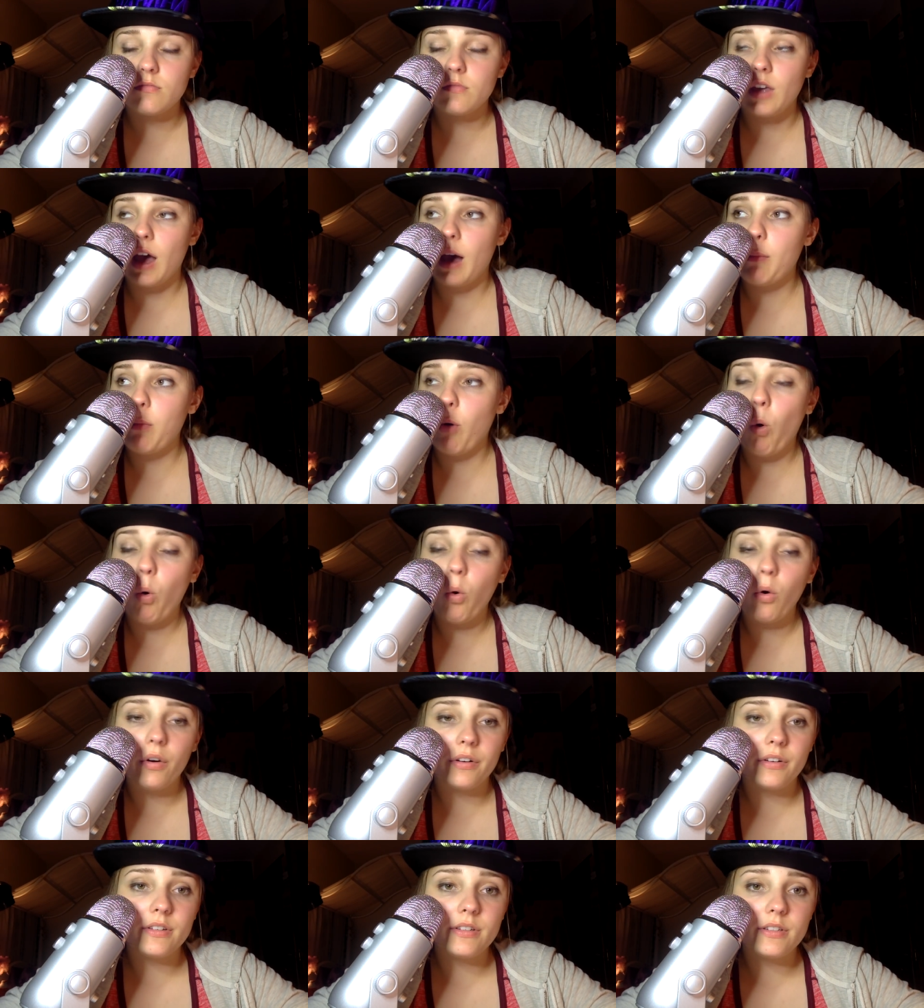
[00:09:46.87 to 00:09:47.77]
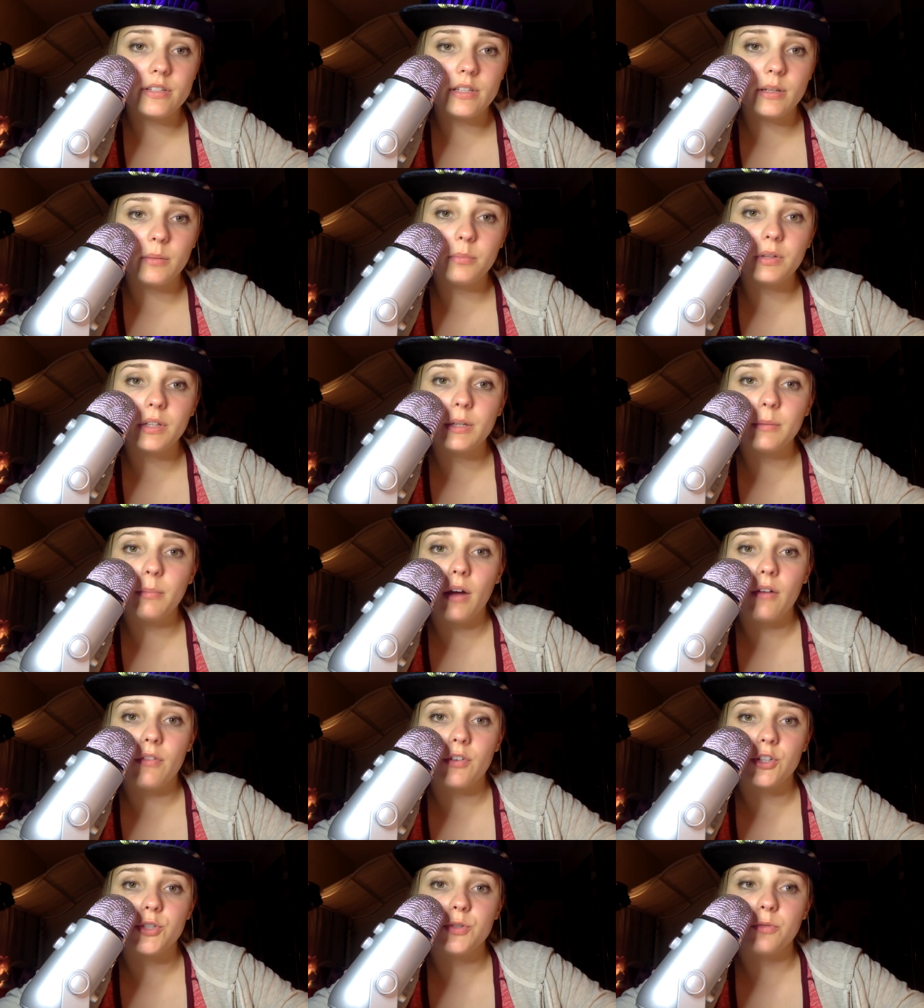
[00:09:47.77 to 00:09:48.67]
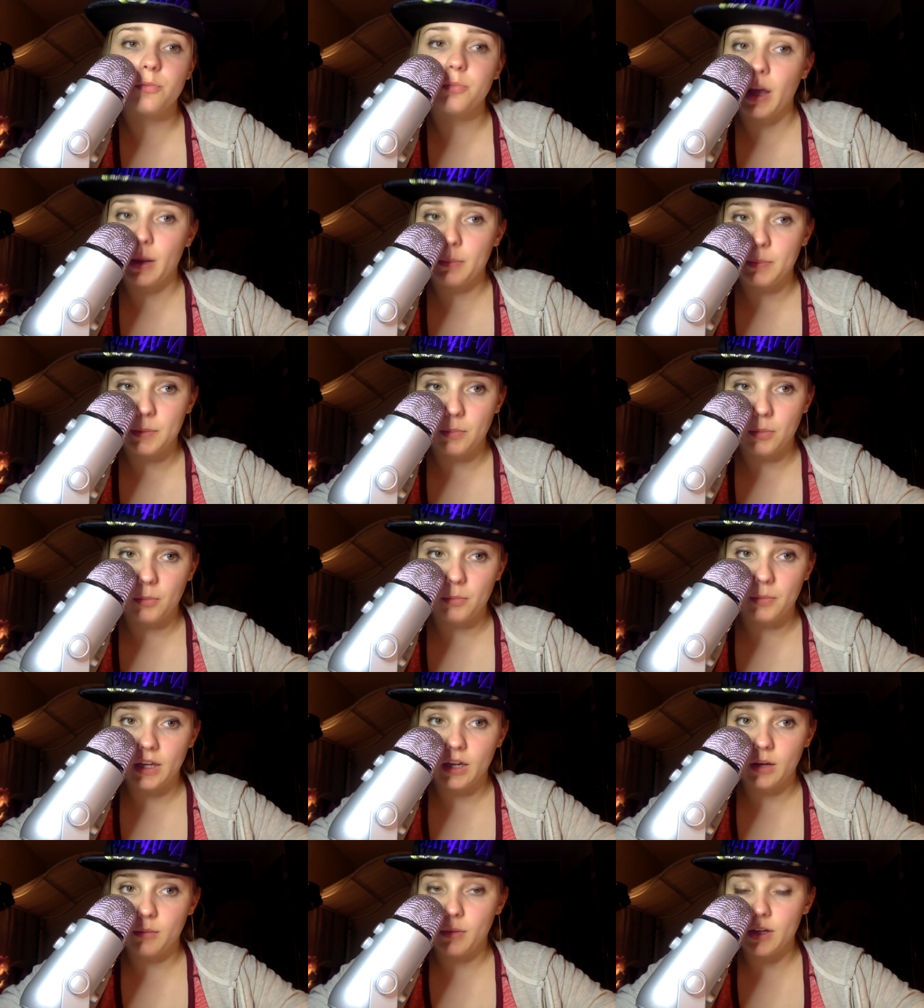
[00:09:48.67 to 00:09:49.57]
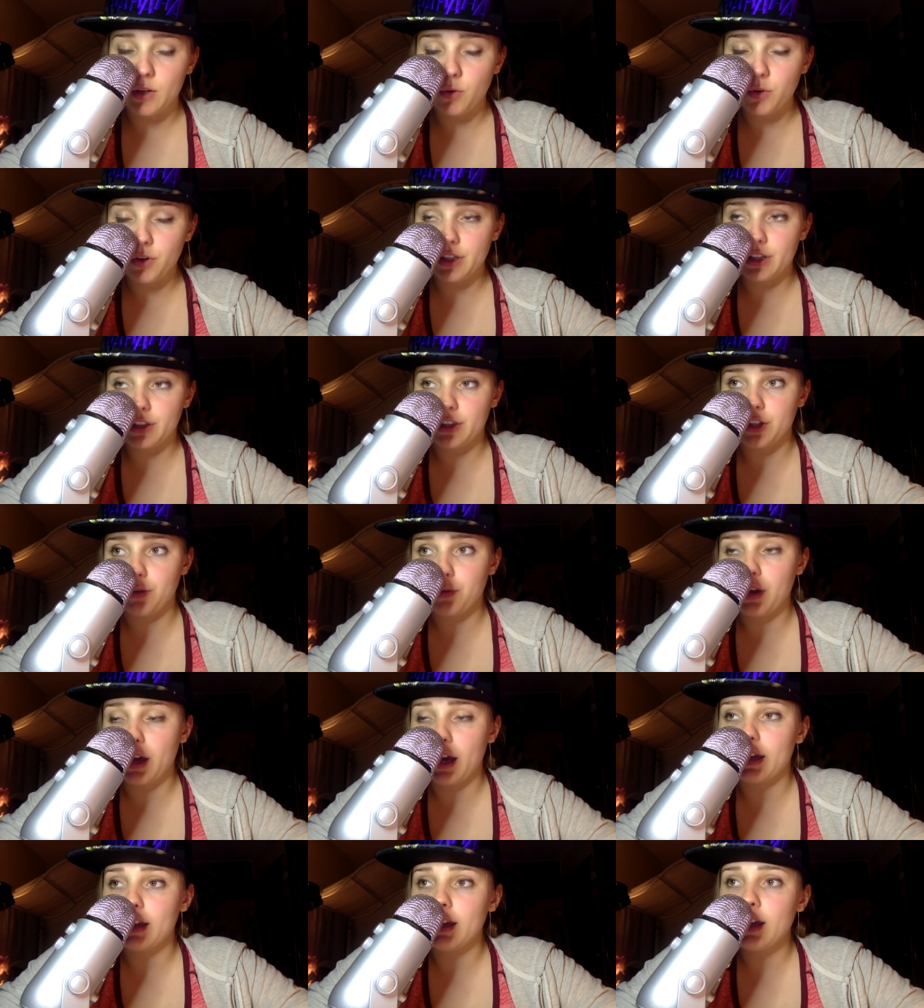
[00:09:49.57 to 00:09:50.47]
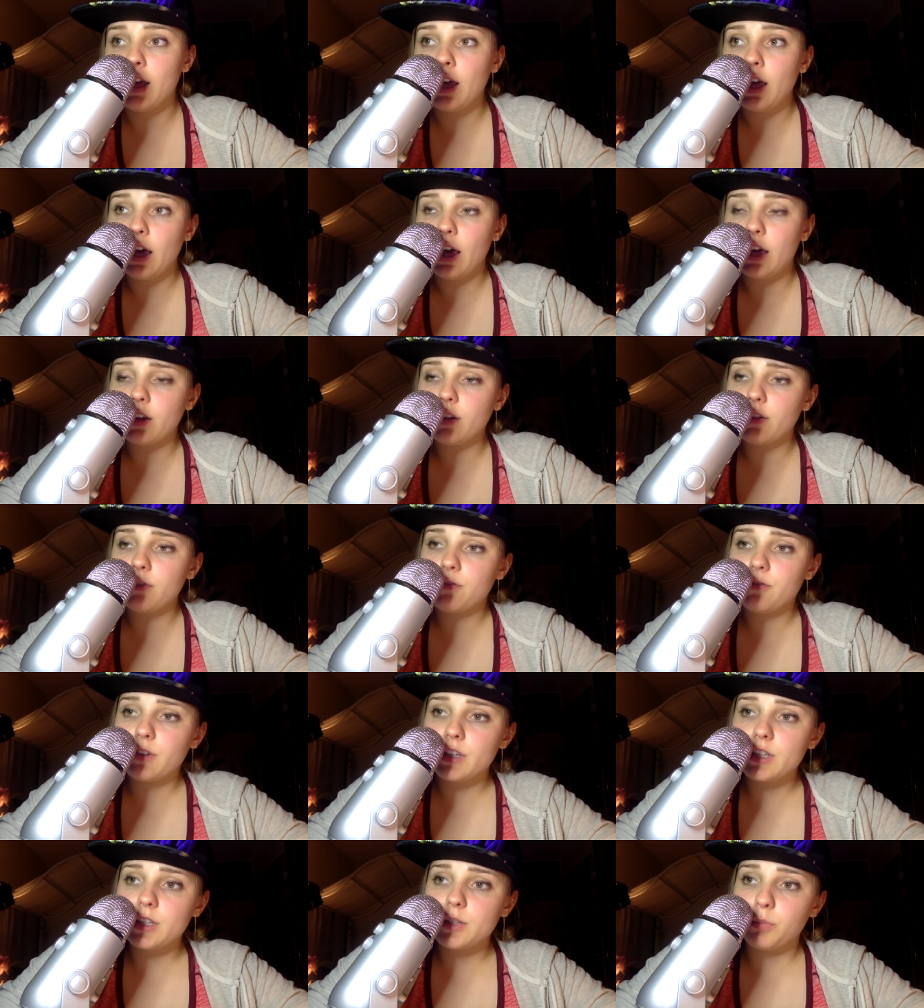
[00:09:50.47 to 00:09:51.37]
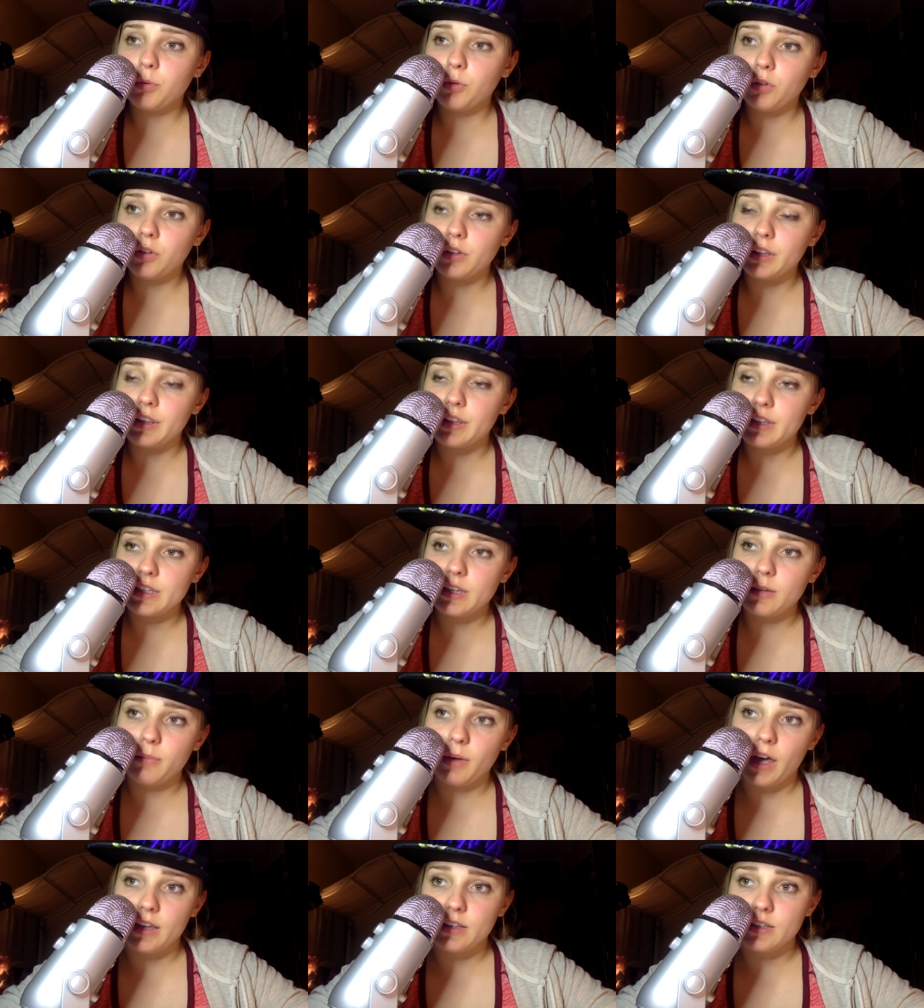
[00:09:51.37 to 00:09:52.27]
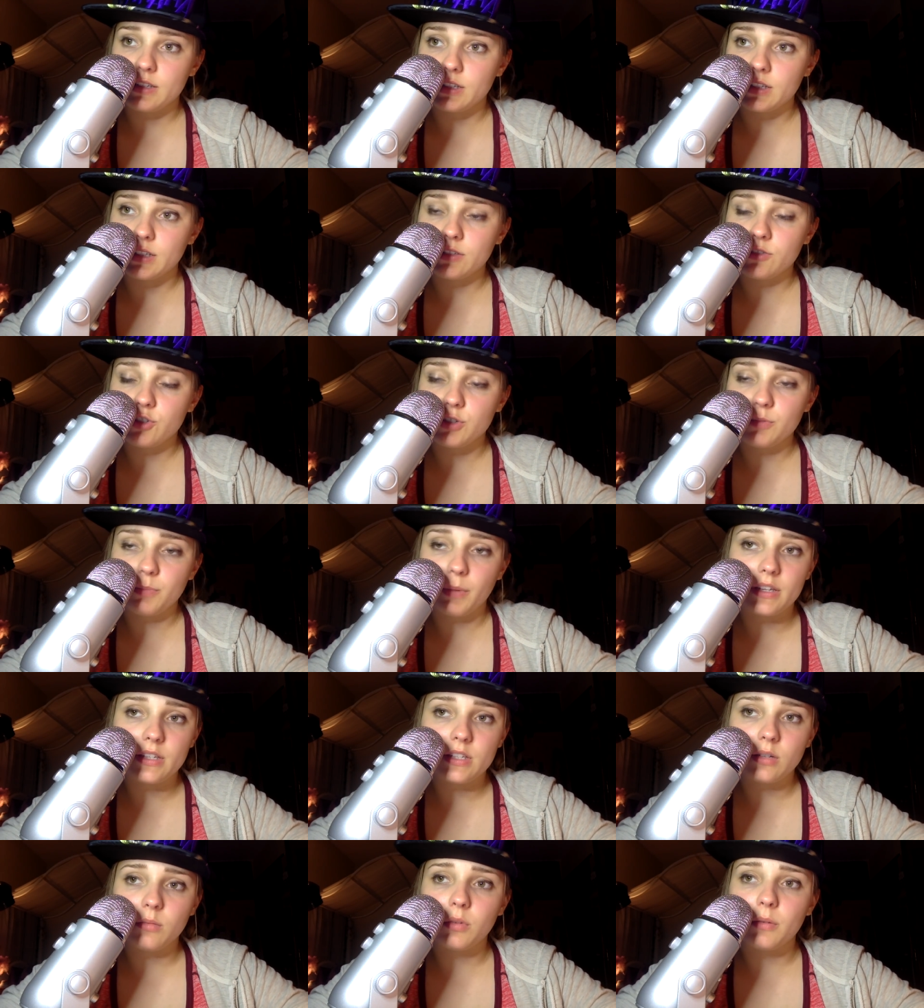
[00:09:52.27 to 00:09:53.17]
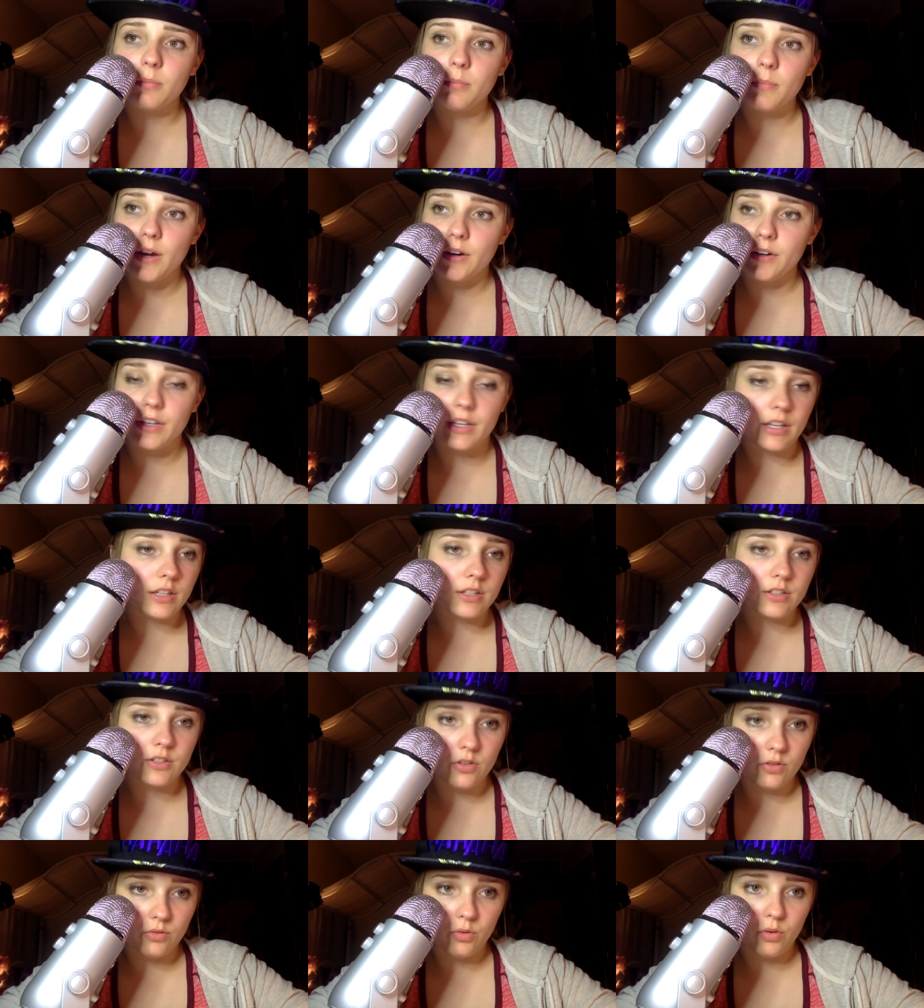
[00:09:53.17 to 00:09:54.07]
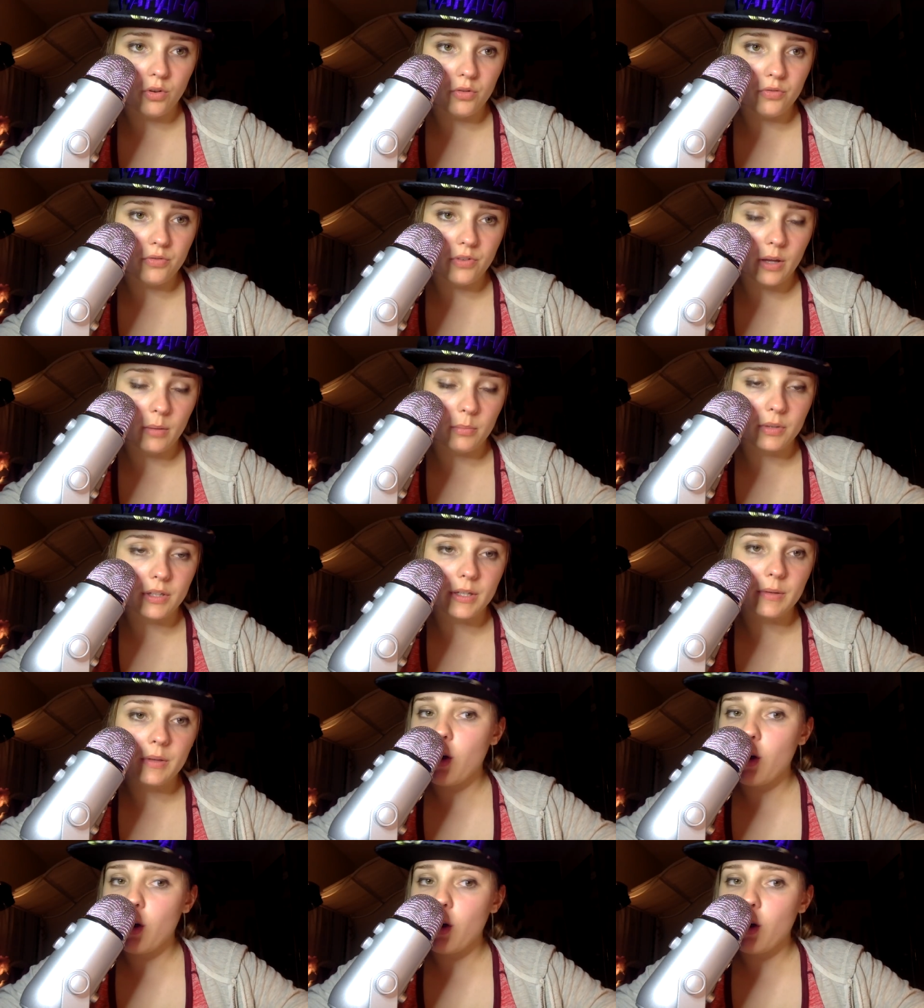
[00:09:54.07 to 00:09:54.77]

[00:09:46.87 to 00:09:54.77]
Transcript: abhorrent simply by virtue of black people being a minority in the UK and unfixable in this capacity just by someone marrying into the royal family.